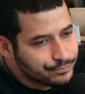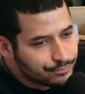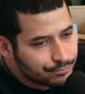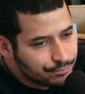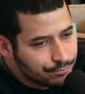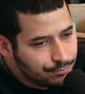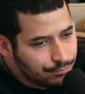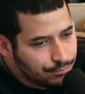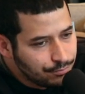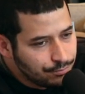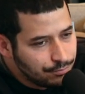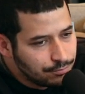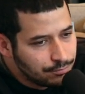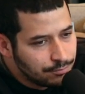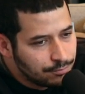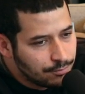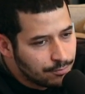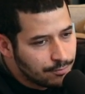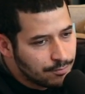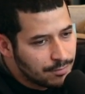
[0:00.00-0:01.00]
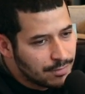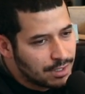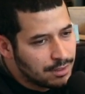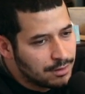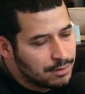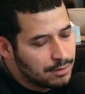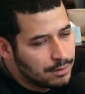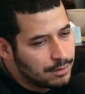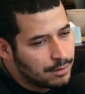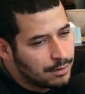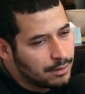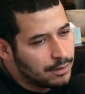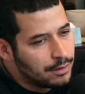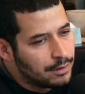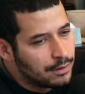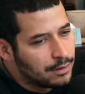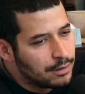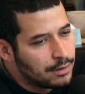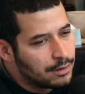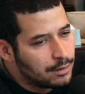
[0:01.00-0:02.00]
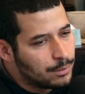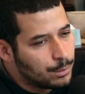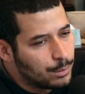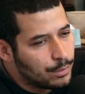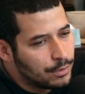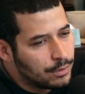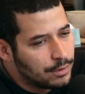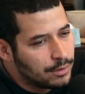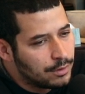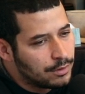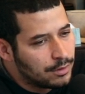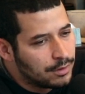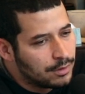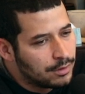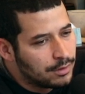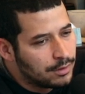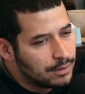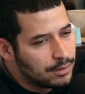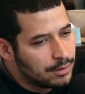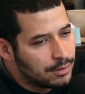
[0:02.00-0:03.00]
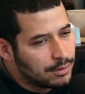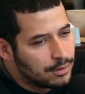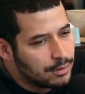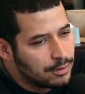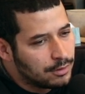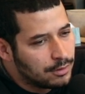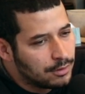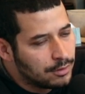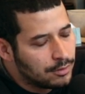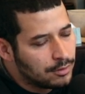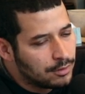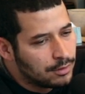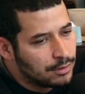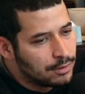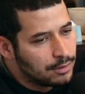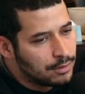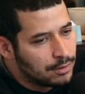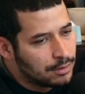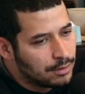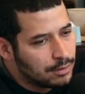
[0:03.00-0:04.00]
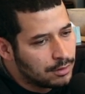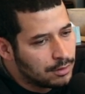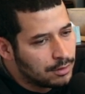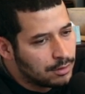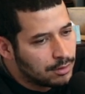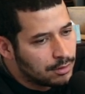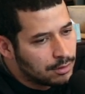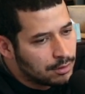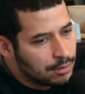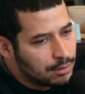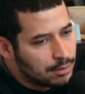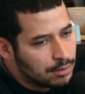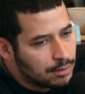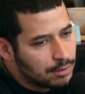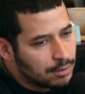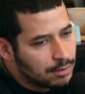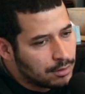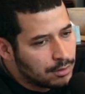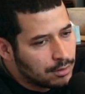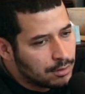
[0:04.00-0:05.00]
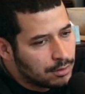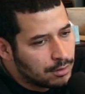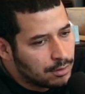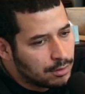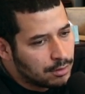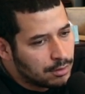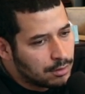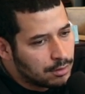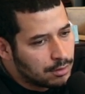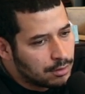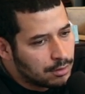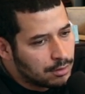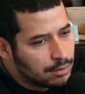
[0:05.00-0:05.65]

This person isn't speaking.